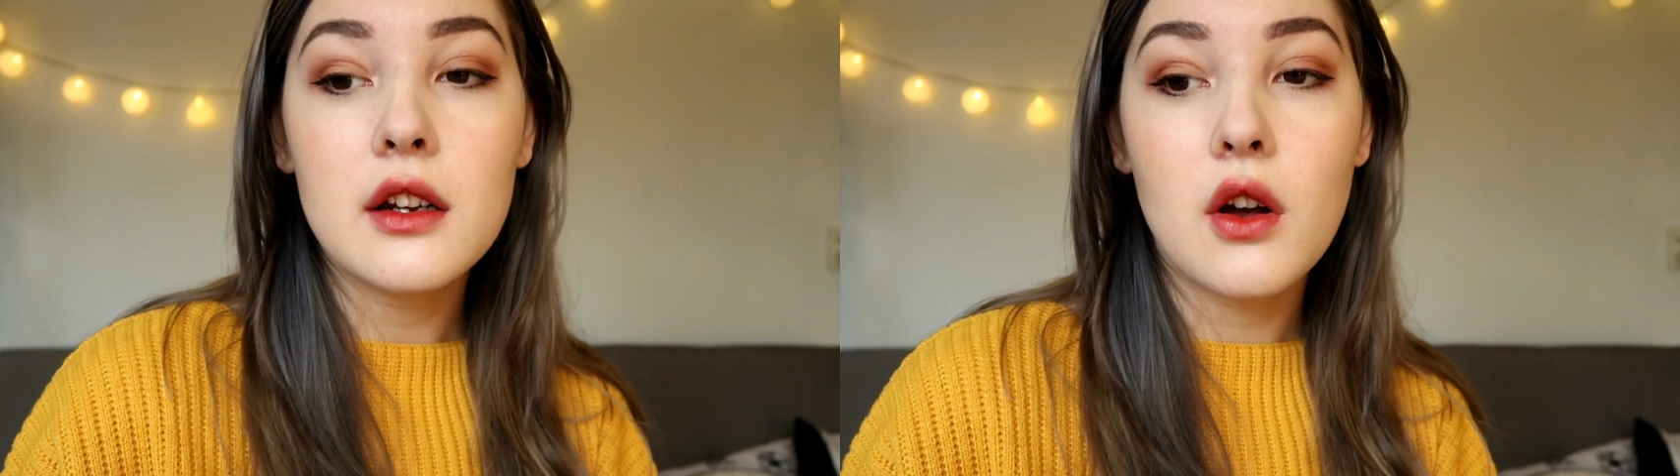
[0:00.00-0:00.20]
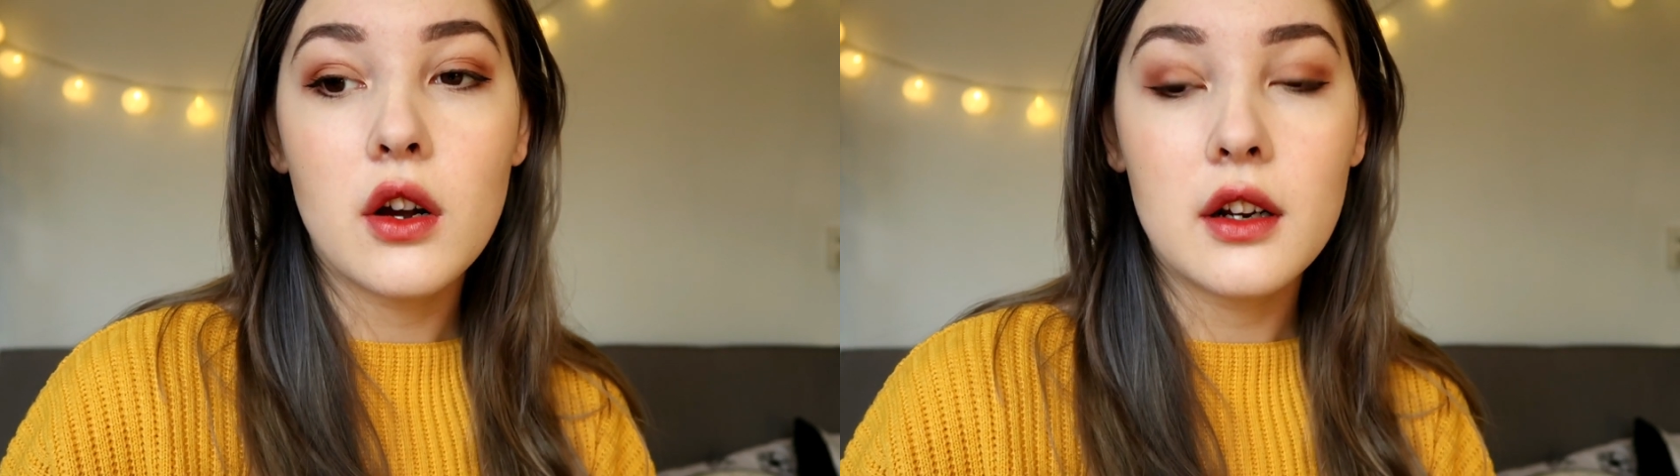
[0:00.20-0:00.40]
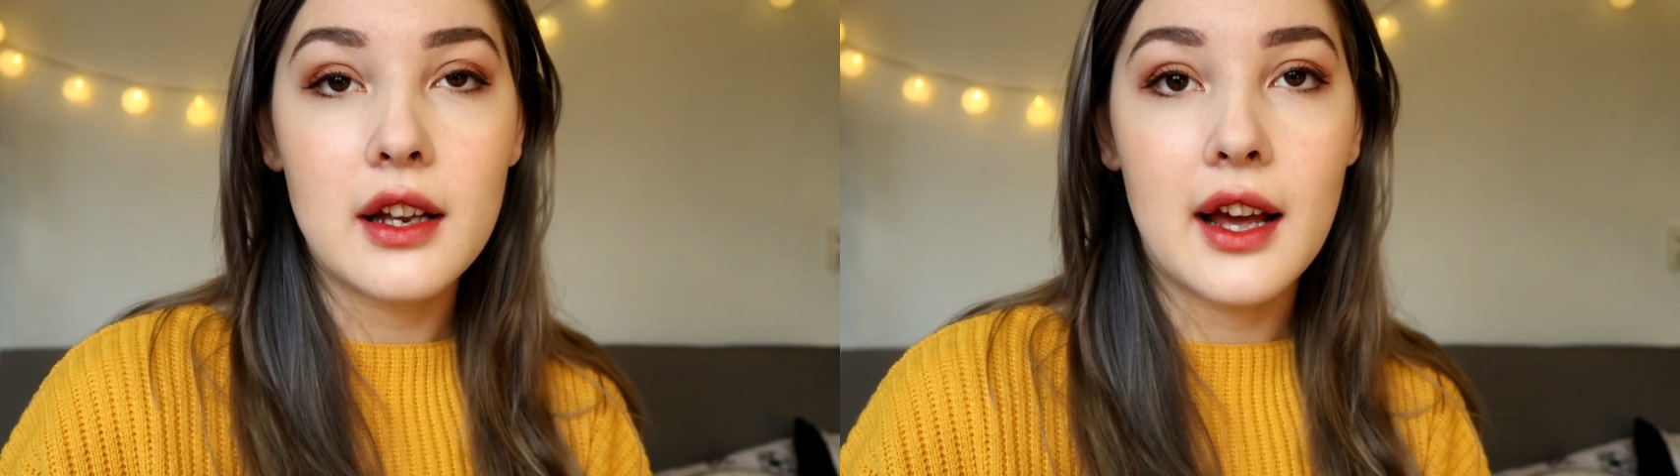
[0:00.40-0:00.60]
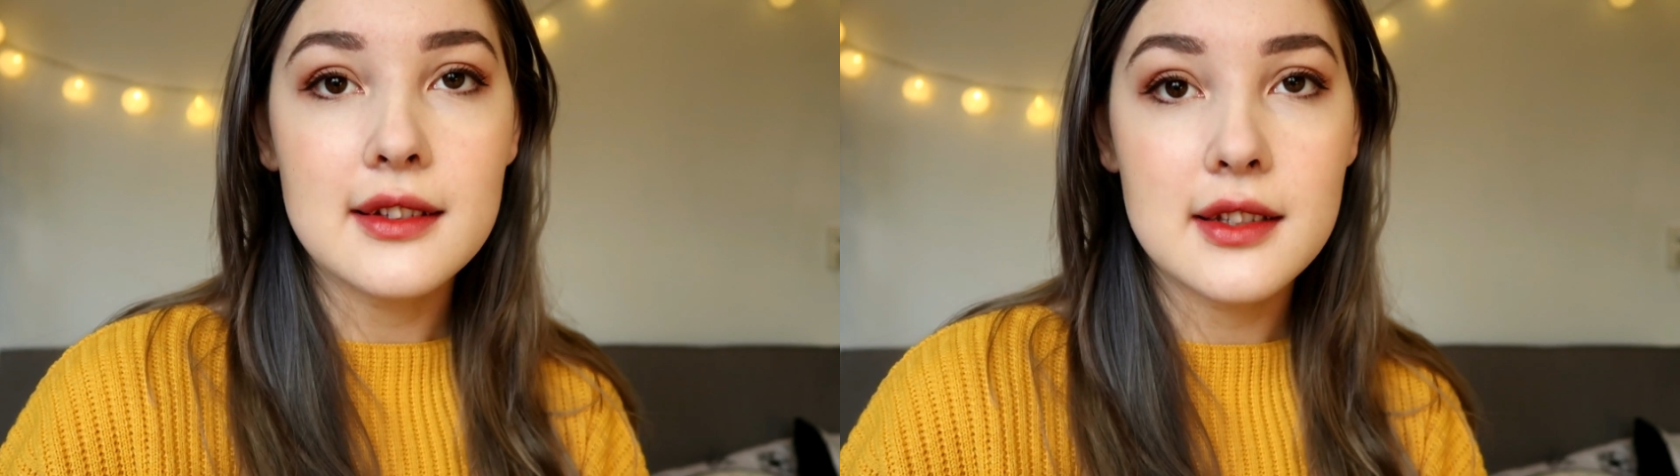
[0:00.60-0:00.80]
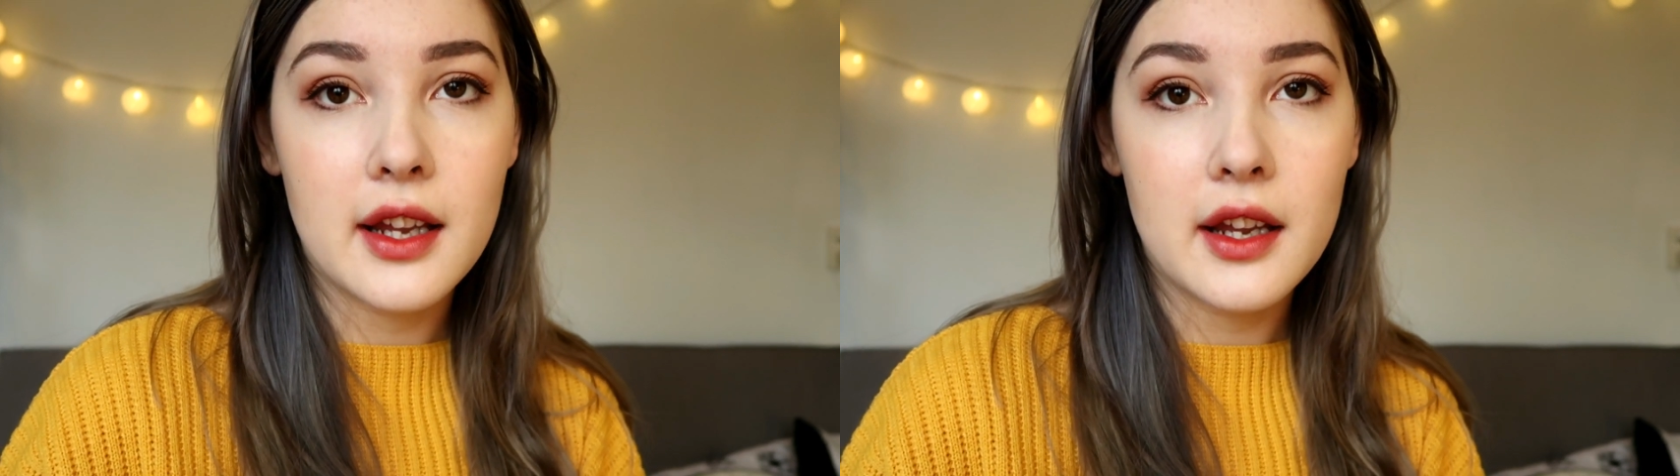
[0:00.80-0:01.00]
long
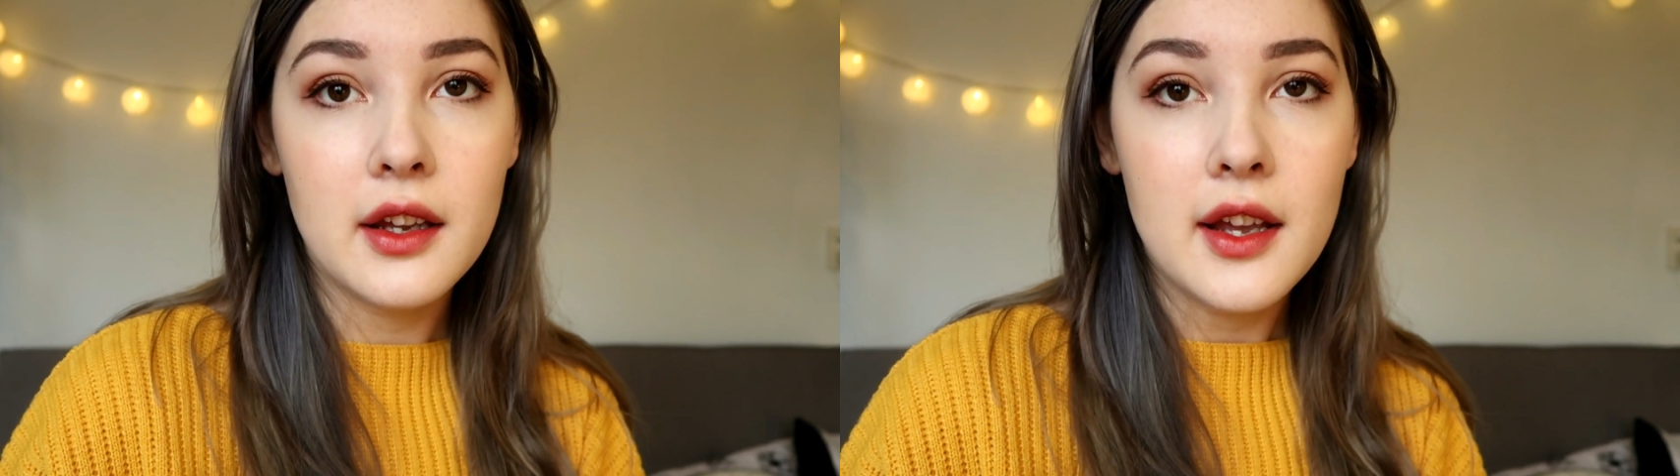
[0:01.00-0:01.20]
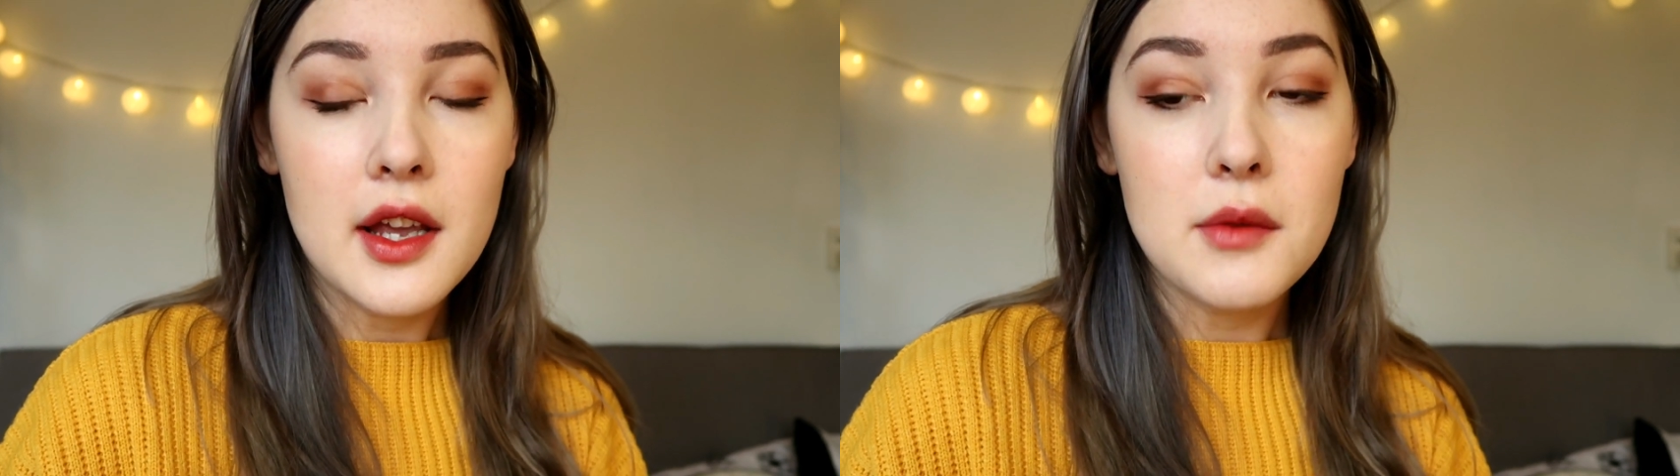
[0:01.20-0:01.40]
lasting,